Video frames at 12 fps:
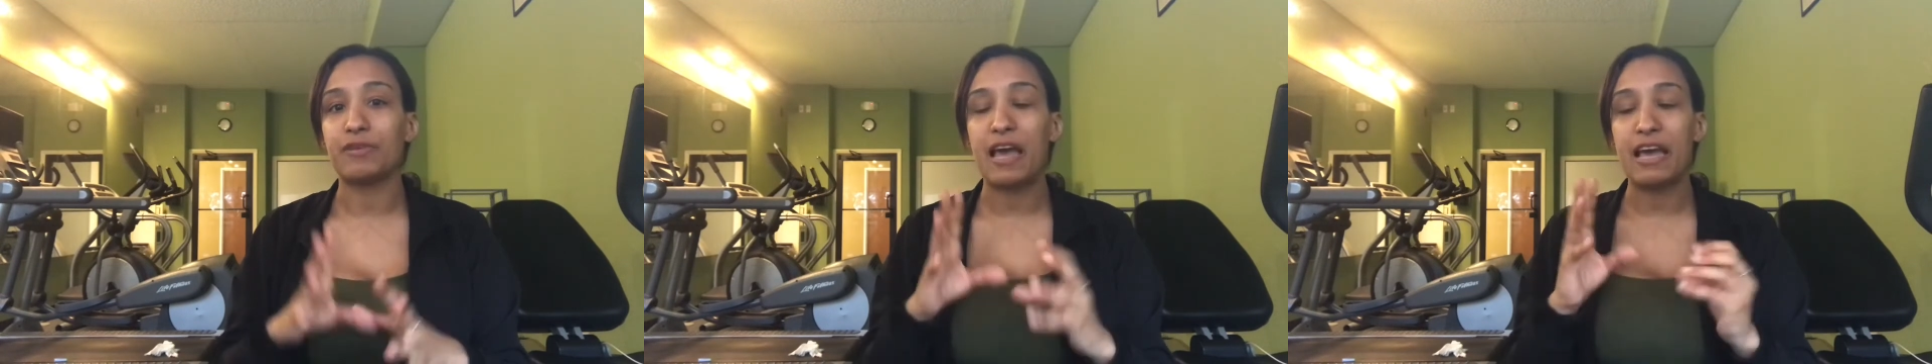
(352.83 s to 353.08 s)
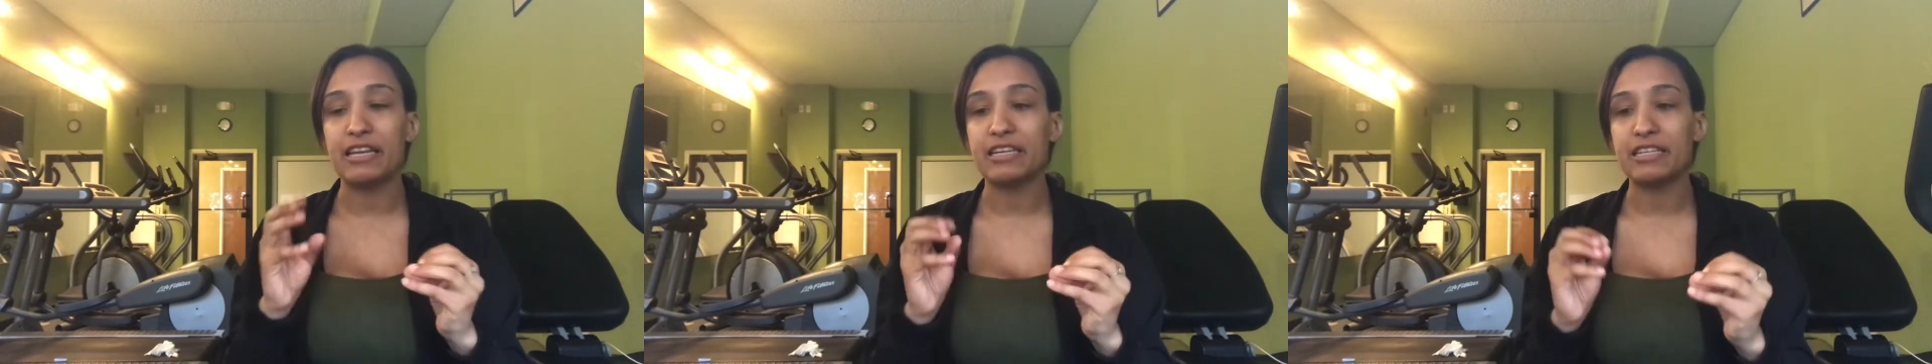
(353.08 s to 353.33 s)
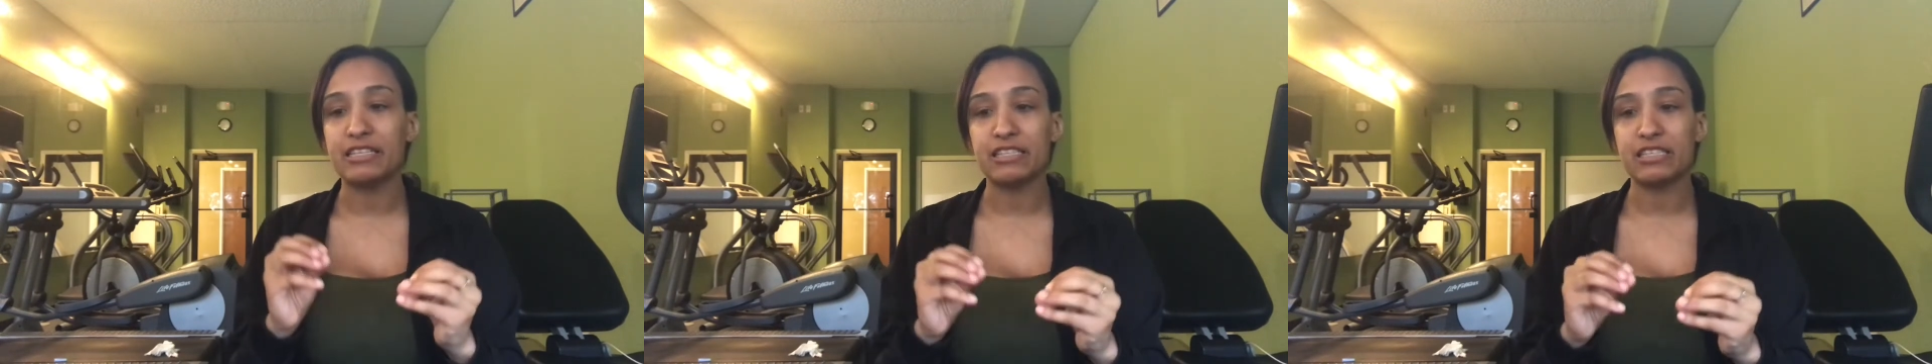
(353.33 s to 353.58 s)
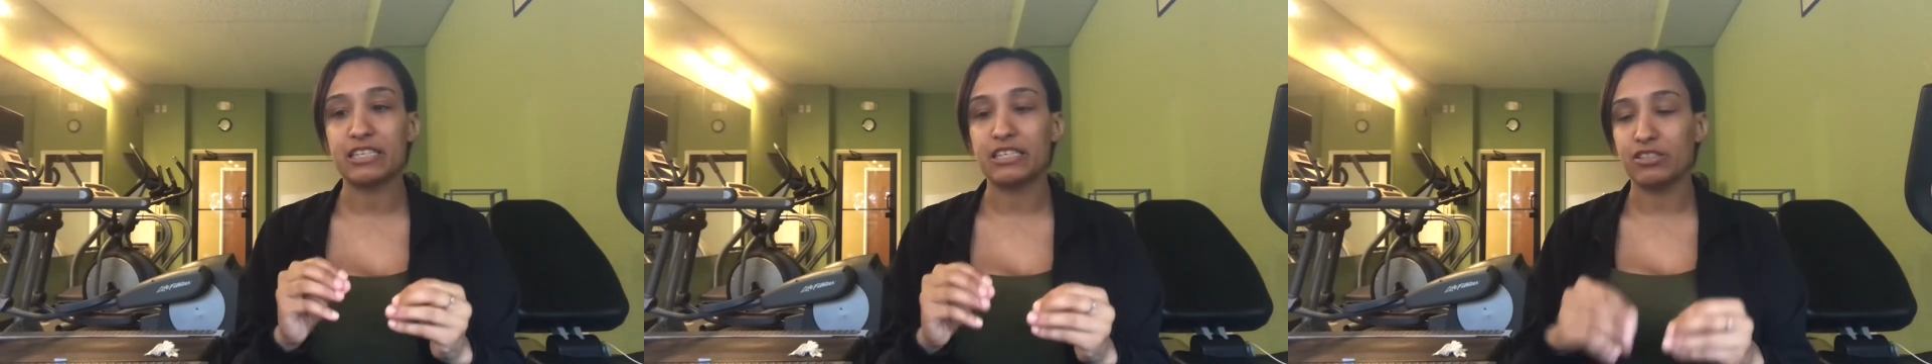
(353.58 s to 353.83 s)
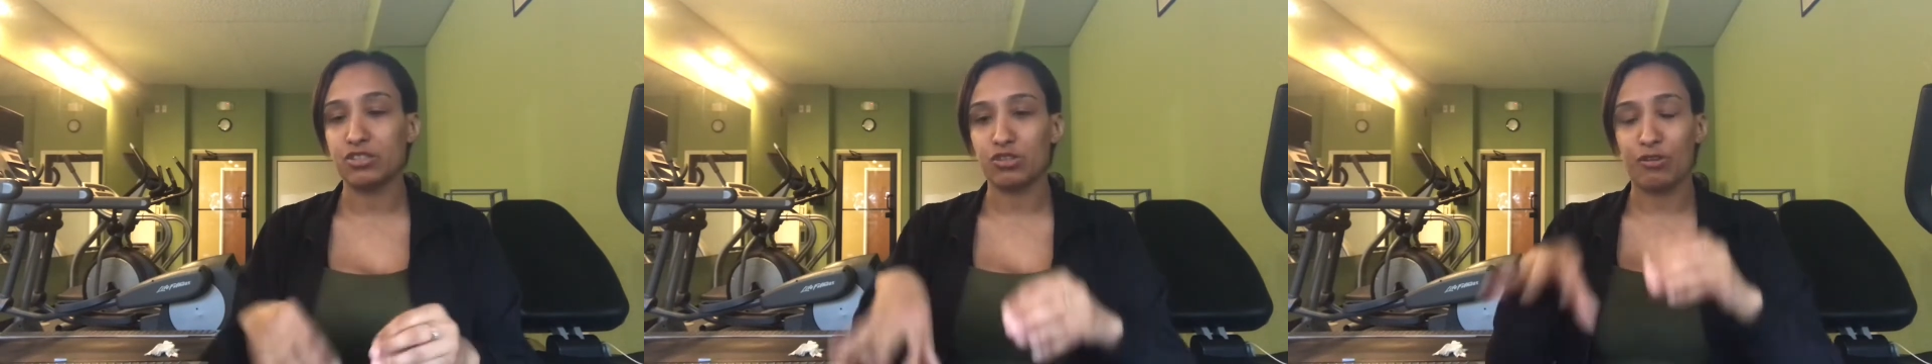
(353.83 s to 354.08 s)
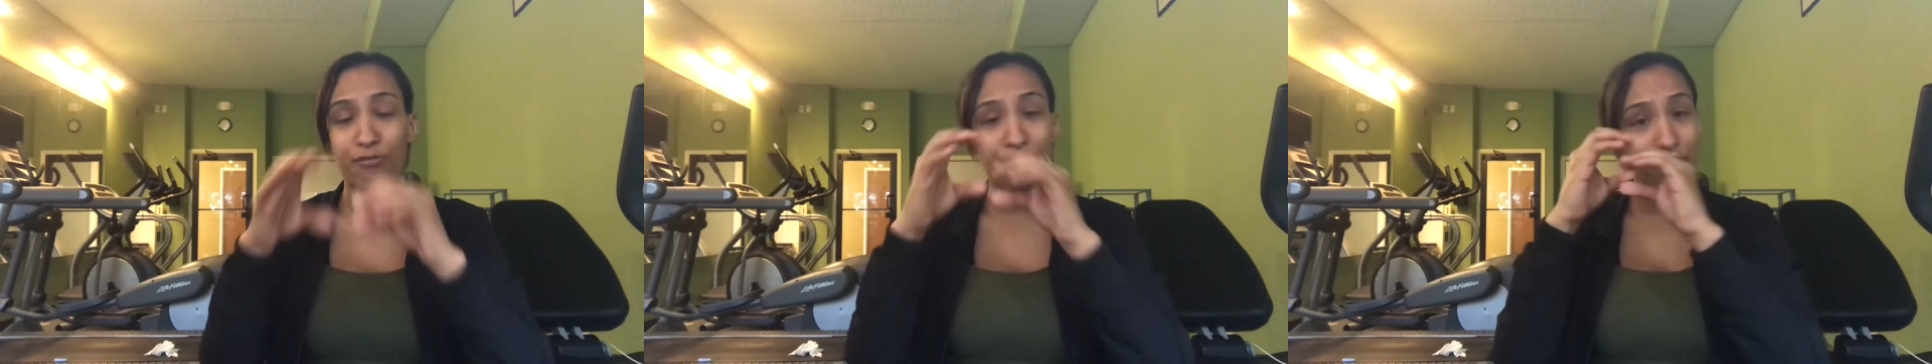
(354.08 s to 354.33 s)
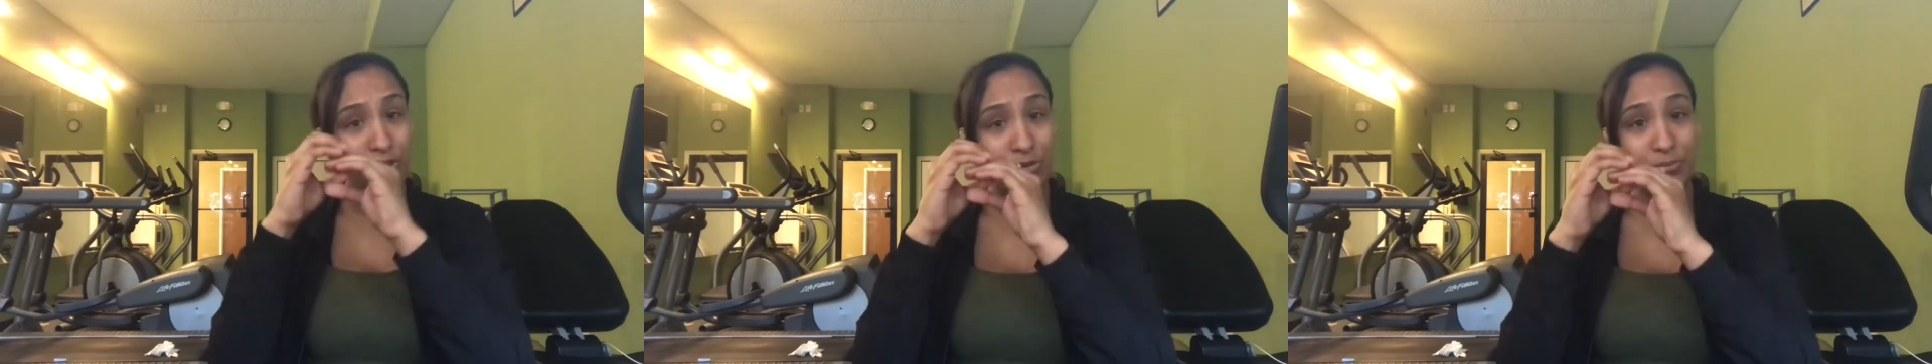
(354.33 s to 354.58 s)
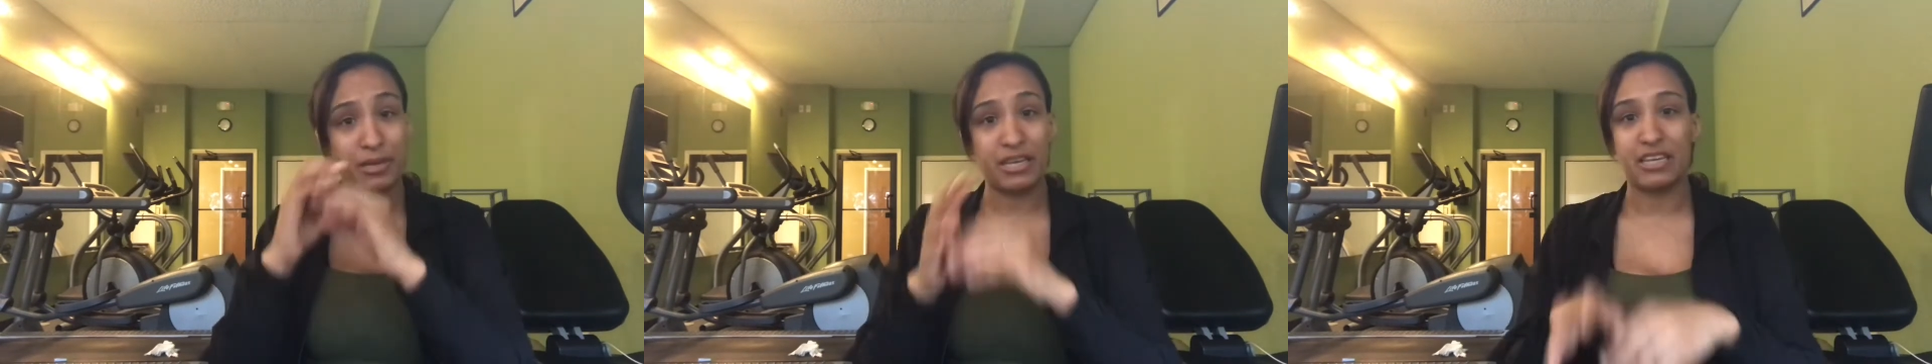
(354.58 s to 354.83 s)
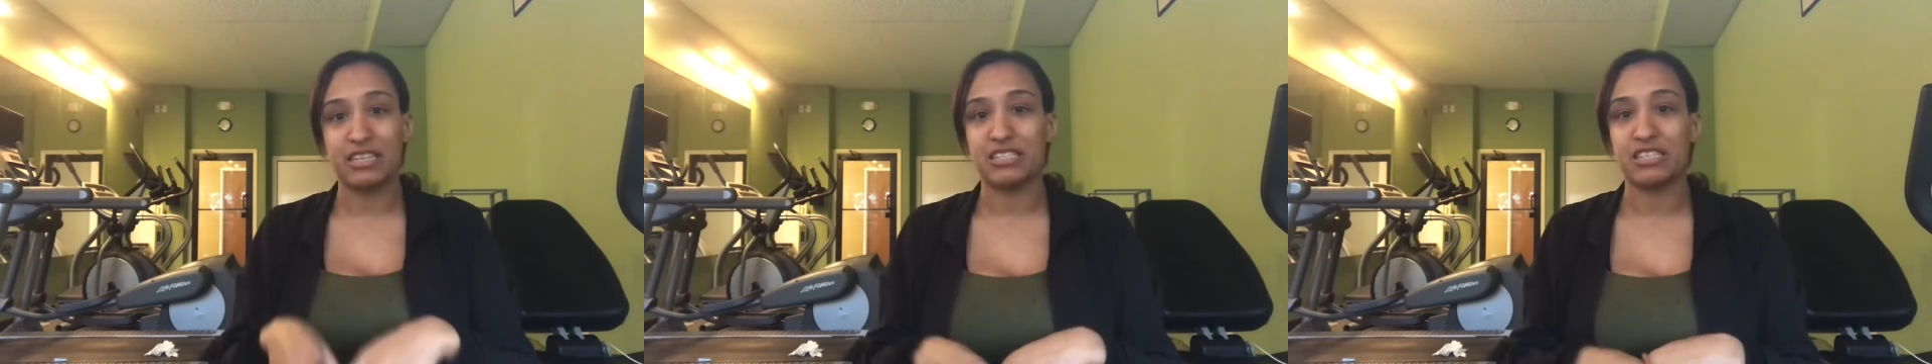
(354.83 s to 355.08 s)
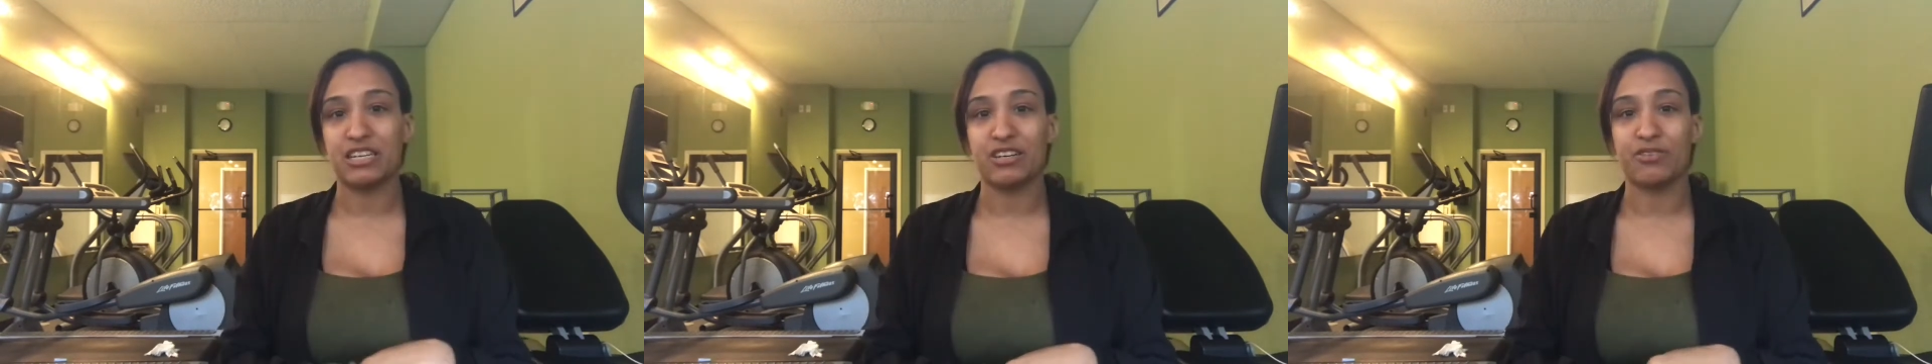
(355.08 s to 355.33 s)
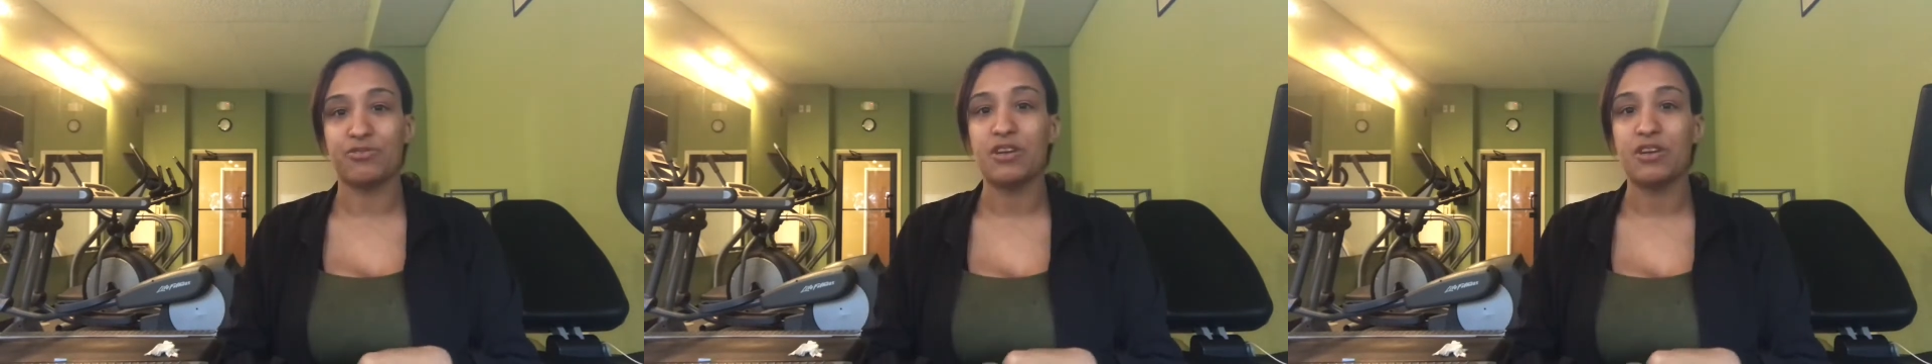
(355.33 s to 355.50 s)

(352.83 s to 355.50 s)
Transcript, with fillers: Editing skills, filming and stuff.